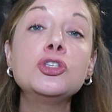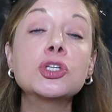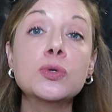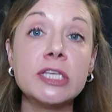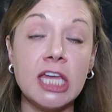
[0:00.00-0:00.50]
you
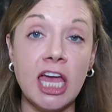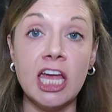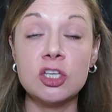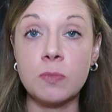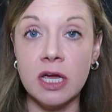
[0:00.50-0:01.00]
to
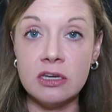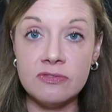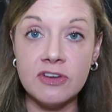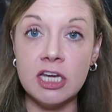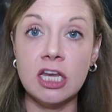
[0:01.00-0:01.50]
engage by
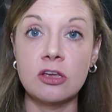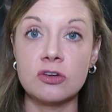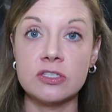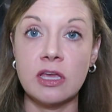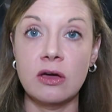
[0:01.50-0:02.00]
defending
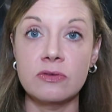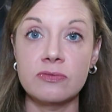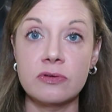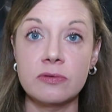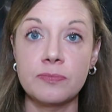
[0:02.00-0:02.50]

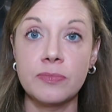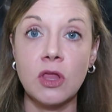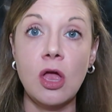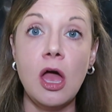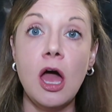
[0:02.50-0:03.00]
yourself.
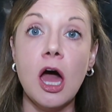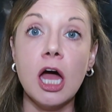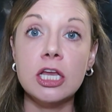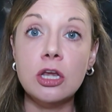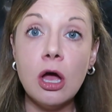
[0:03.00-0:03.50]

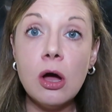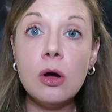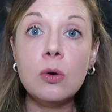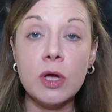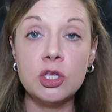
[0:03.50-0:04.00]
I
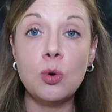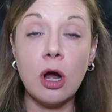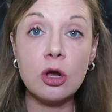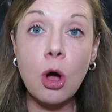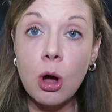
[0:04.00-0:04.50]
know when you
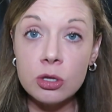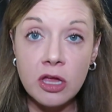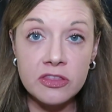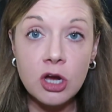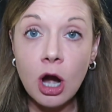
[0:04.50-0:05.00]
are
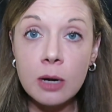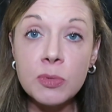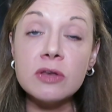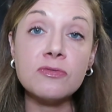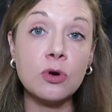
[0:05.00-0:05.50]
called on the
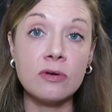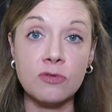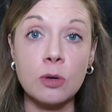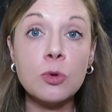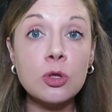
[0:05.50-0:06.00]
carpet for a
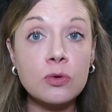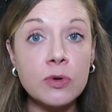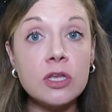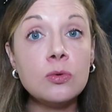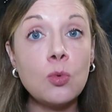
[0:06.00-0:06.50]
verbal or
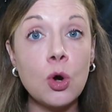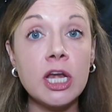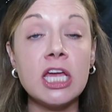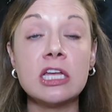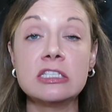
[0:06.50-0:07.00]
written
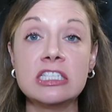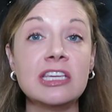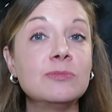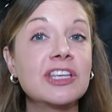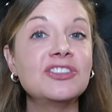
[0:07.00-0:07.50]
warning, it
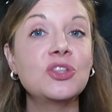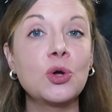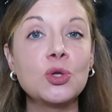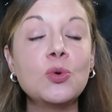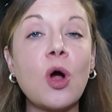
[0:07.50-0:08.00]
seems as
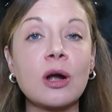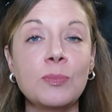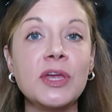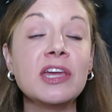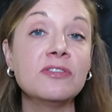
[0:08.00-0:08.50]
though you are
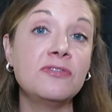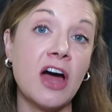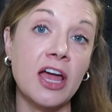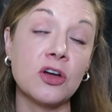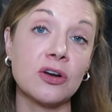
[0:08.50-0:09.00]
being
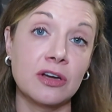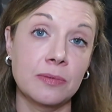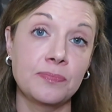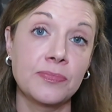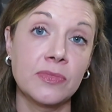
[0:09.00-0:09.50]
fired.